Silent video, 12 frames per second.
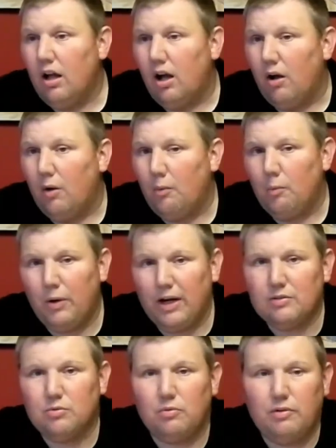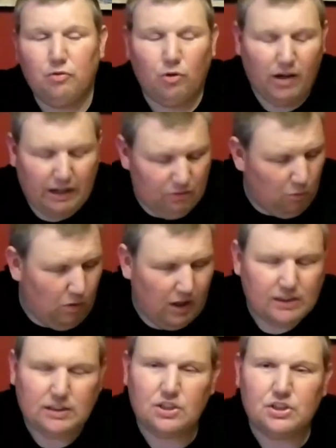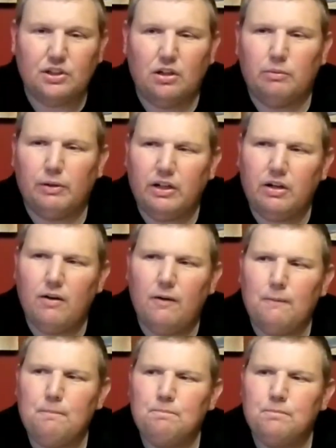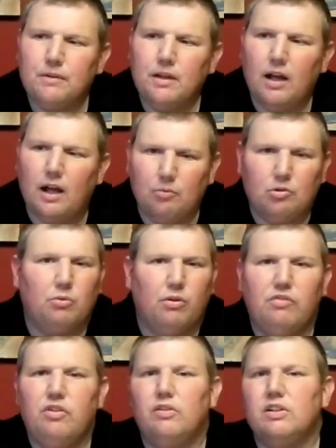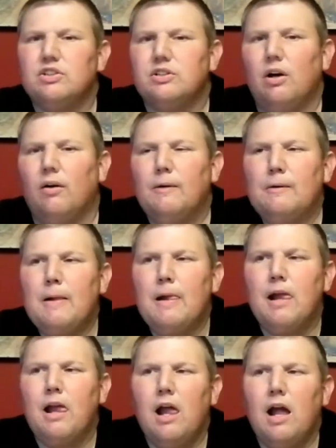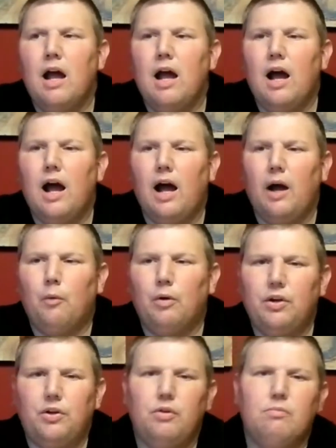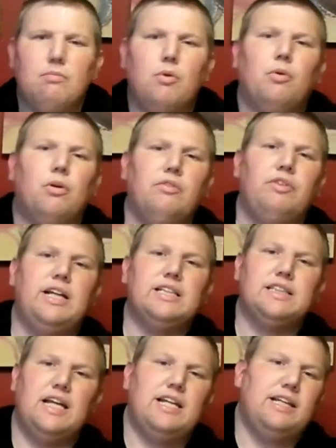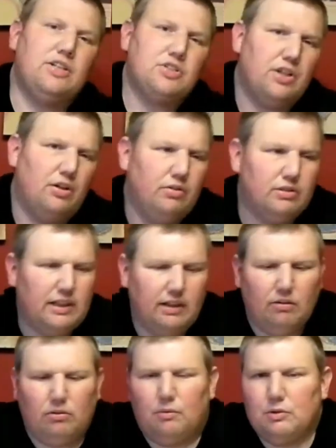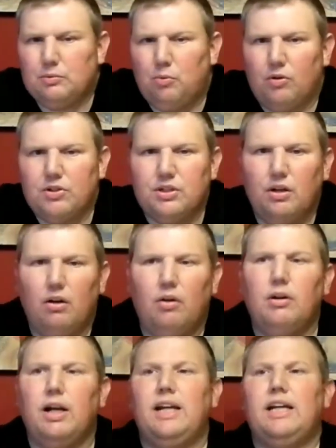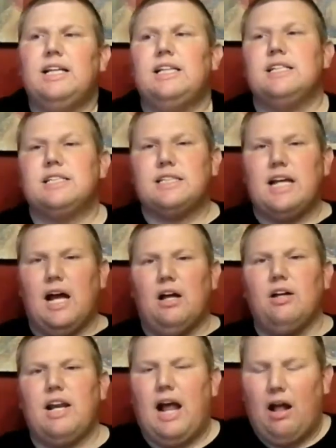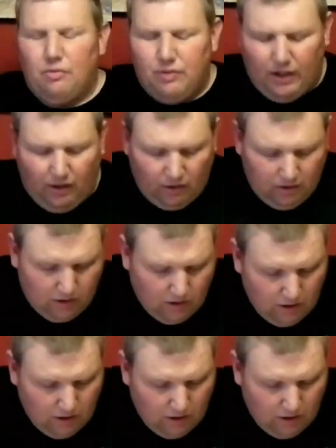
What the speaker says: Before I even watched the show, I'm like, you know, I'm going to review this show. I want to do more of these indie shows here on Robert Sports Show and get this talent out there.